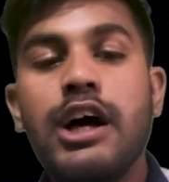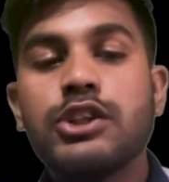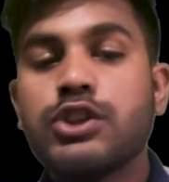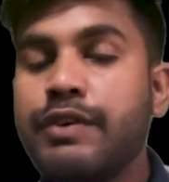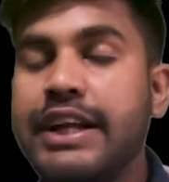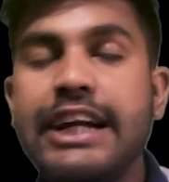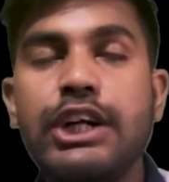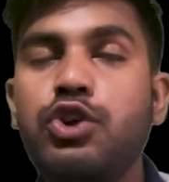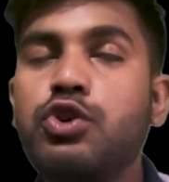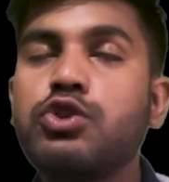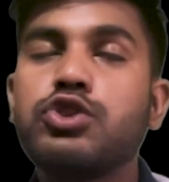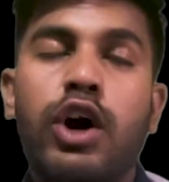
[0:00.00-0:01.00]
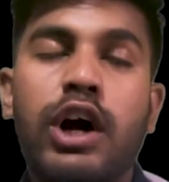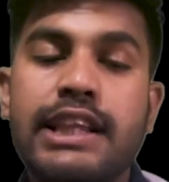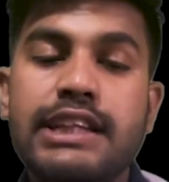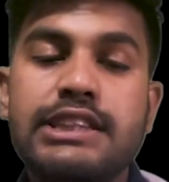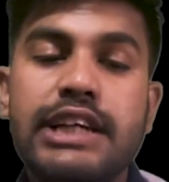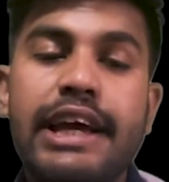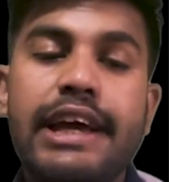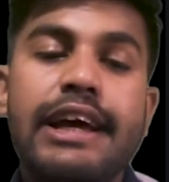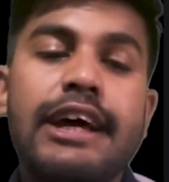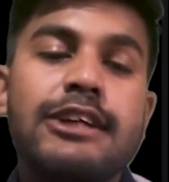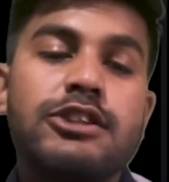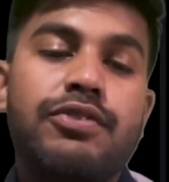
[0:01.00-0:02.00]
so we need to use all the j
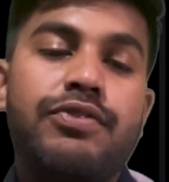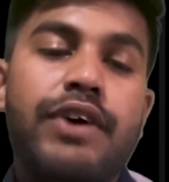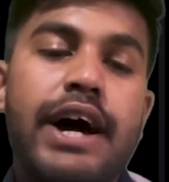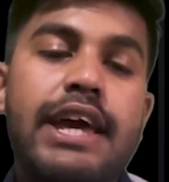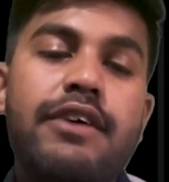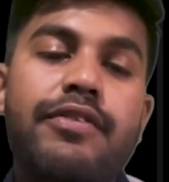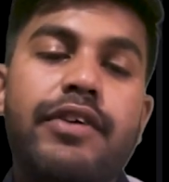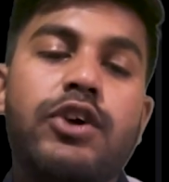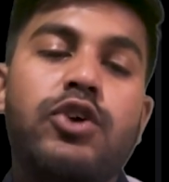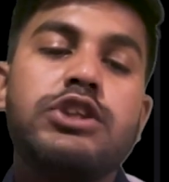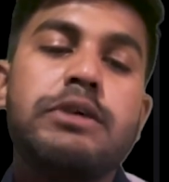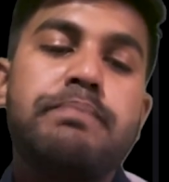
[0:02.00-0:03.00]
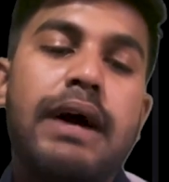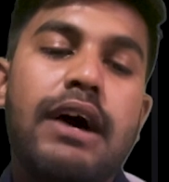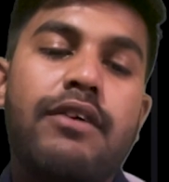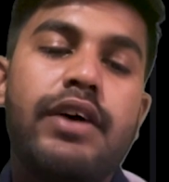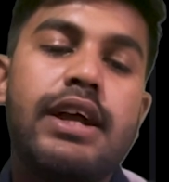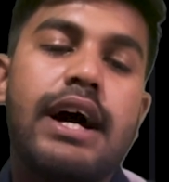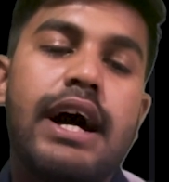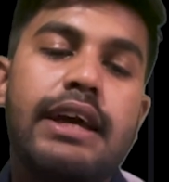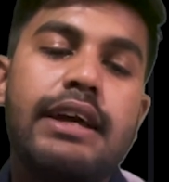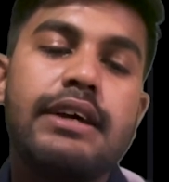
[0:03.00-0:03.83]
so 5 to the power i